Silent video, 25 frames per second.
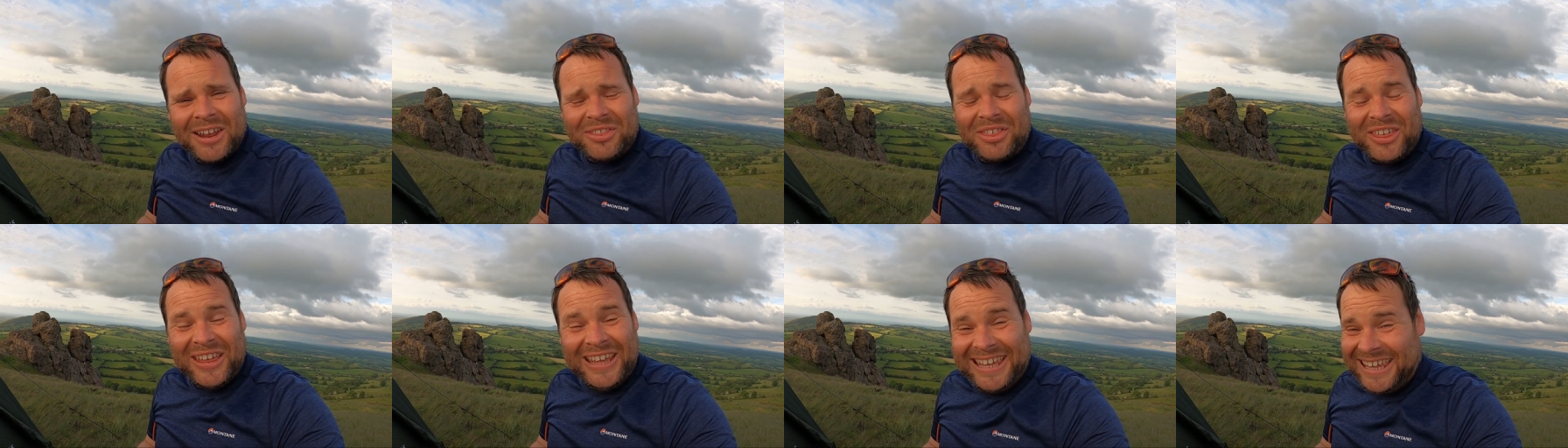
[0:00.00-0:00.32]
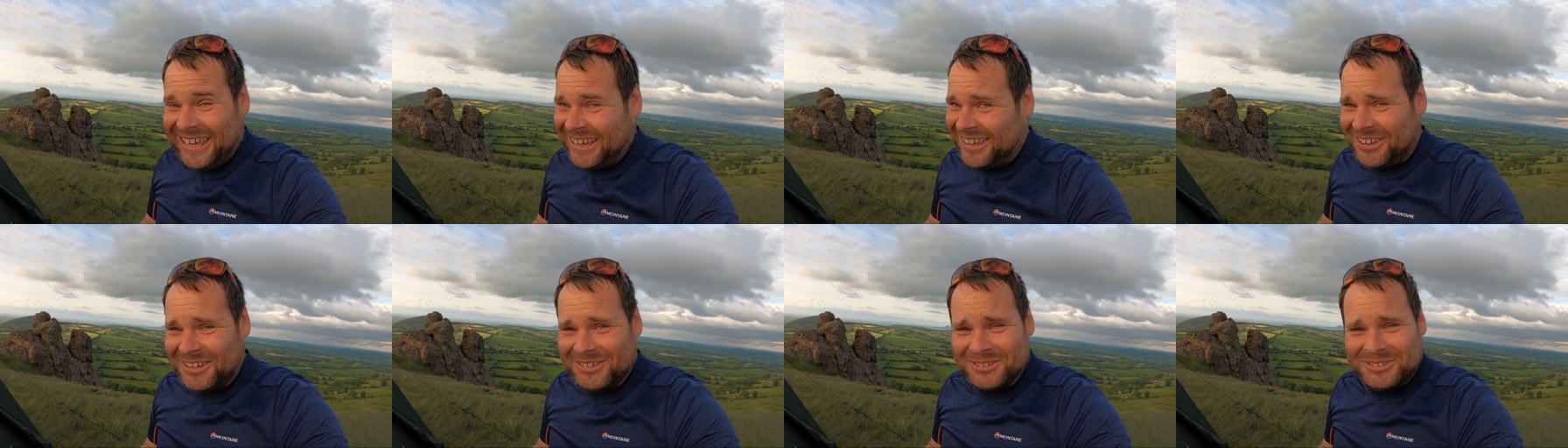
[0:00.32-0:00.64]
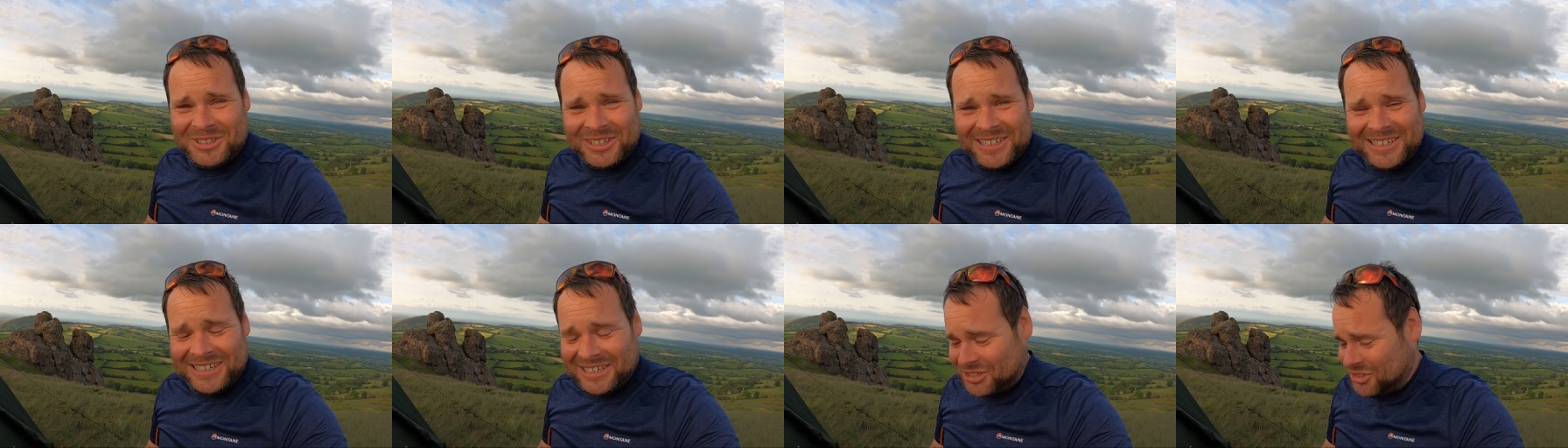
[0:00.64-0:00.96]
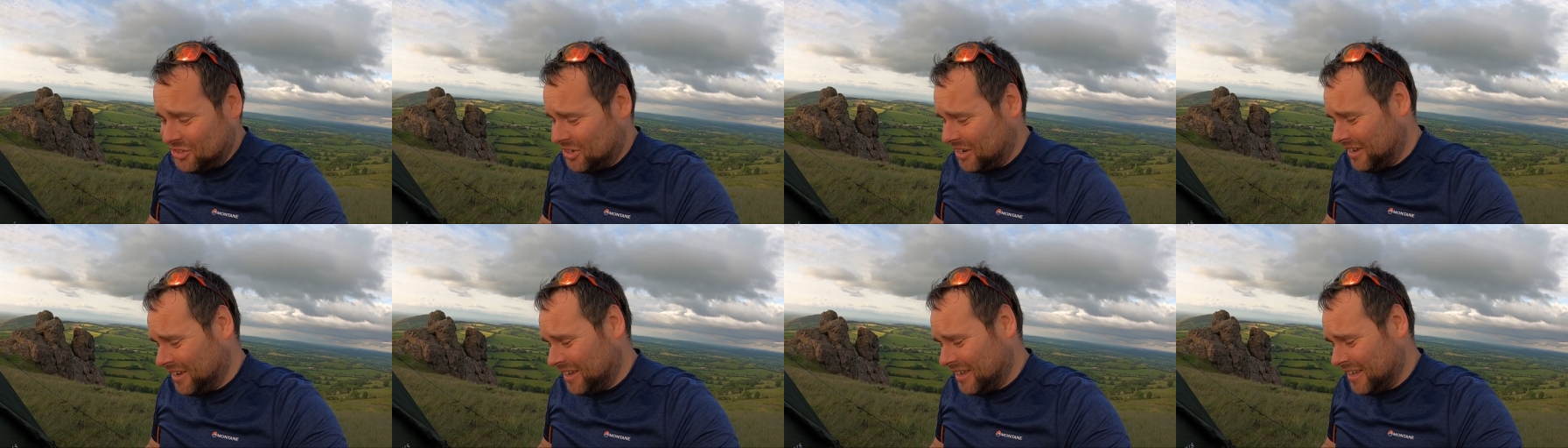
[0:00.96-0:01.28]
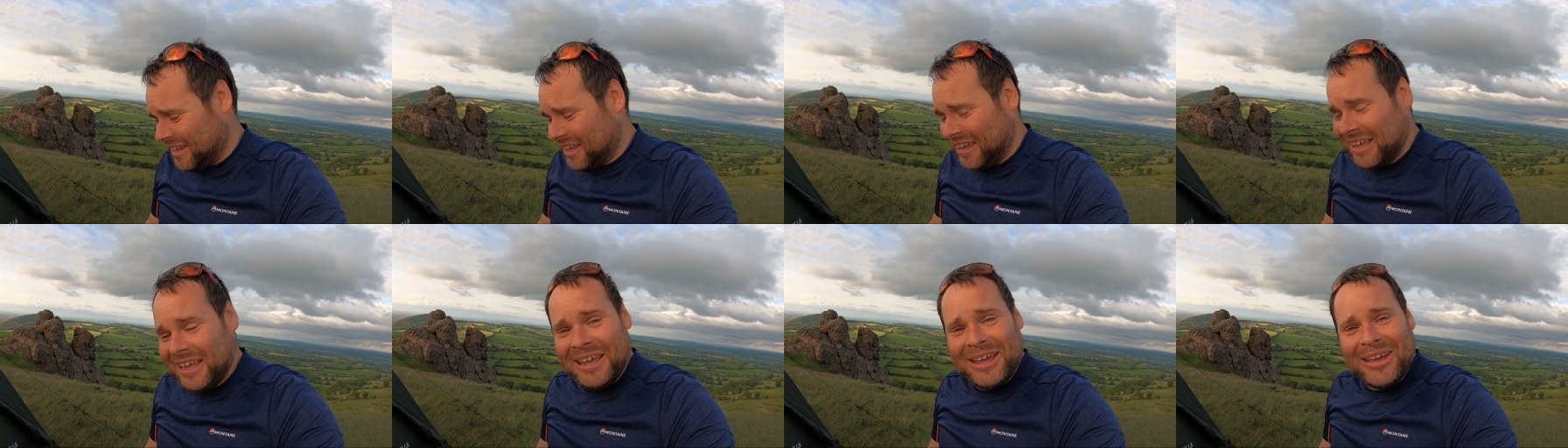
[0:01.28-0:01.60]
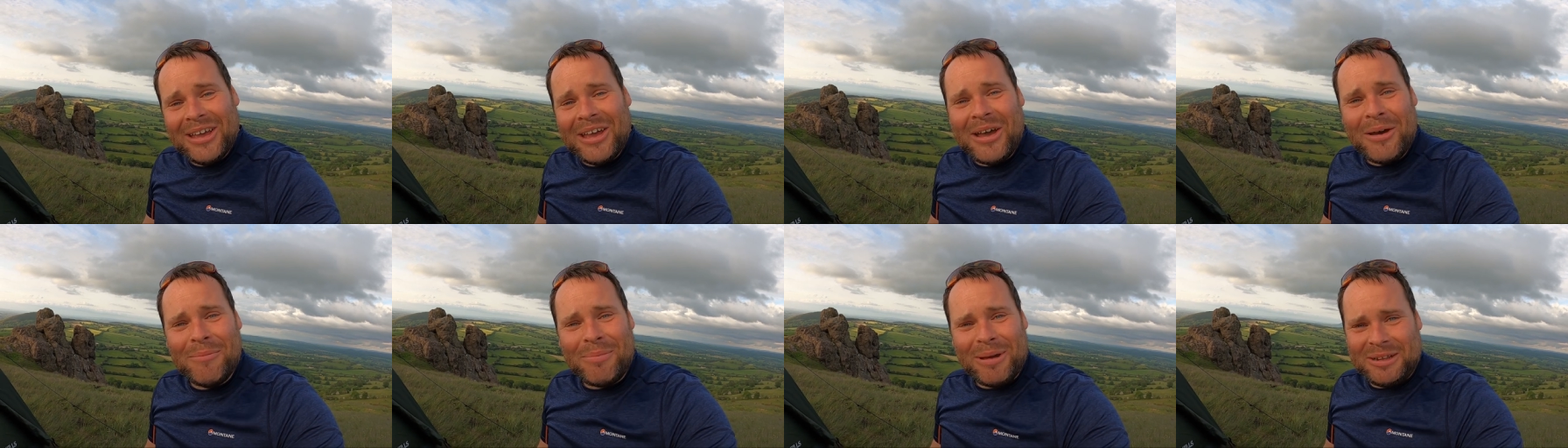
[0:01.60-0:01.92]
I think it comes to literally
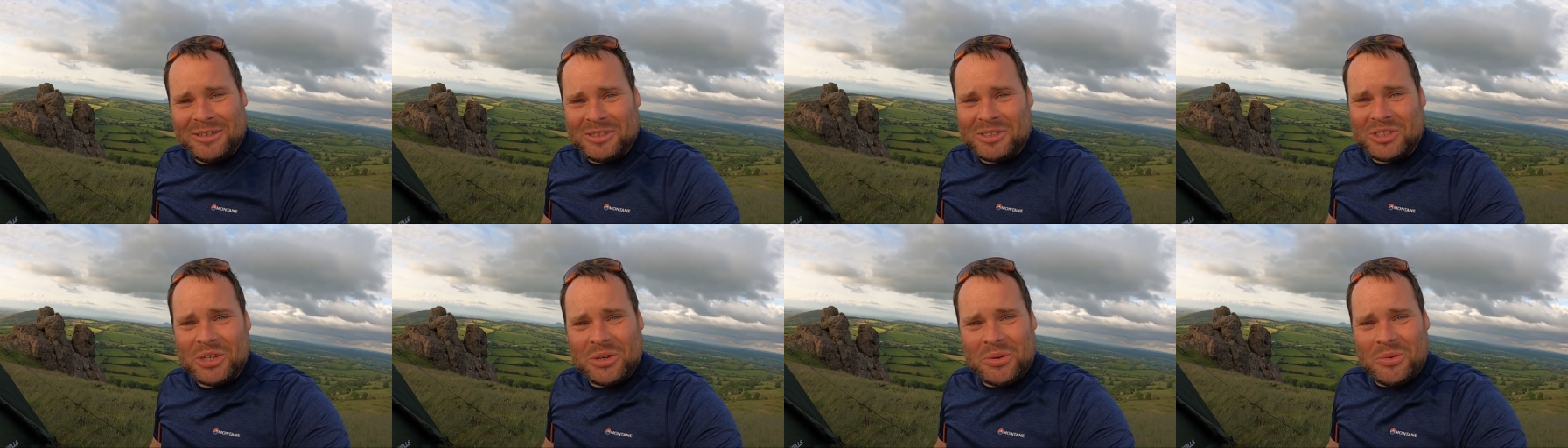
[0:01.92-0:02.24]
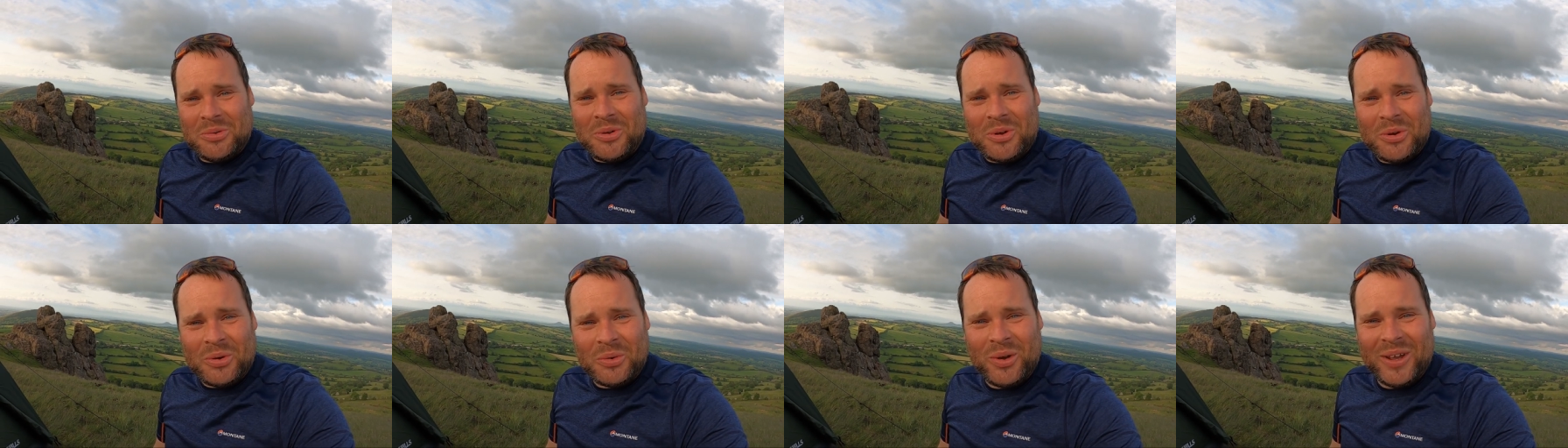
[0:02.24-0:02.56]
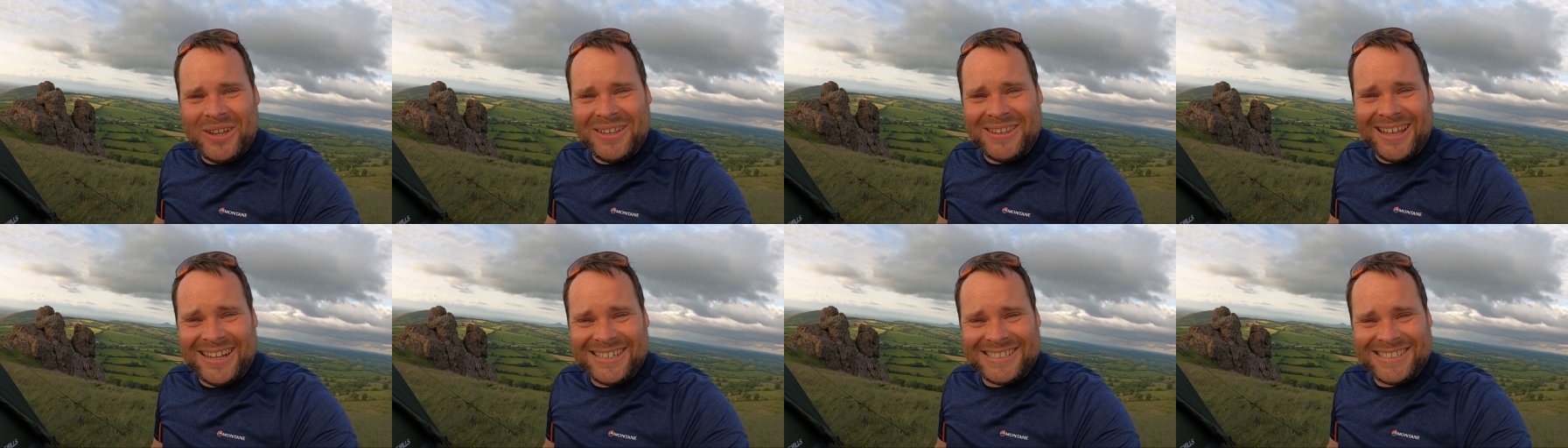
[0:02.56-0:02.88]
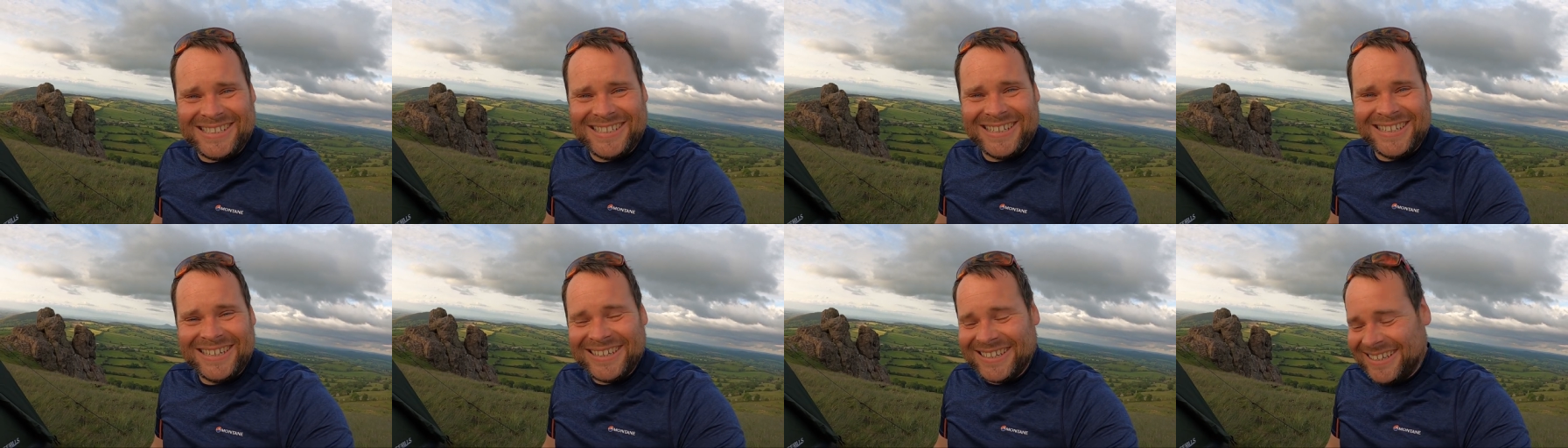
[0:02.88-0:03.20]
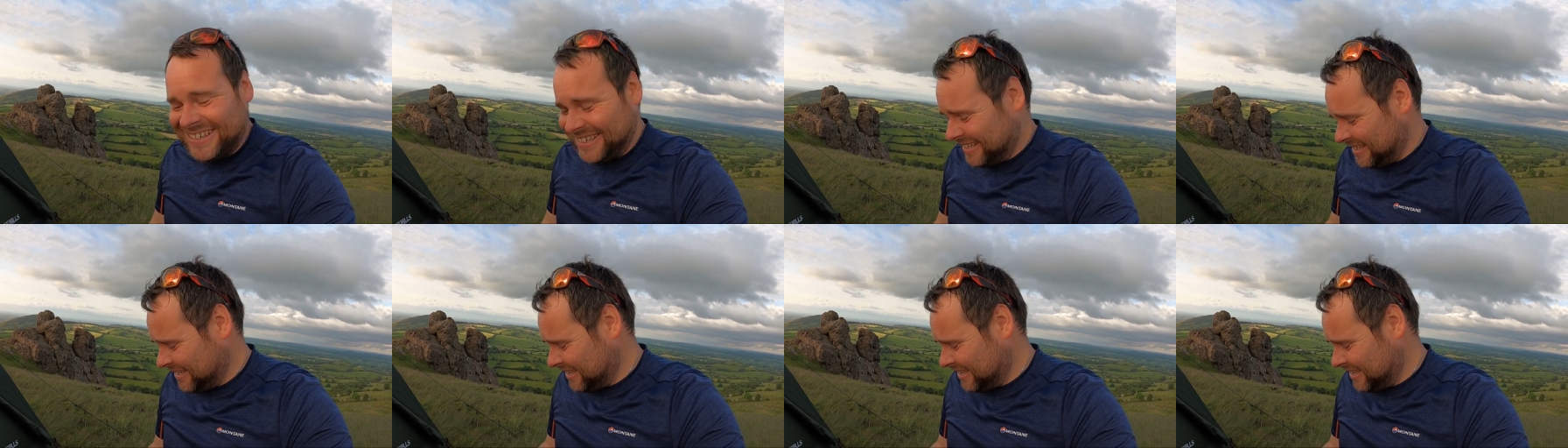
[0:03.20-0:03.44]
about two quid, that's it.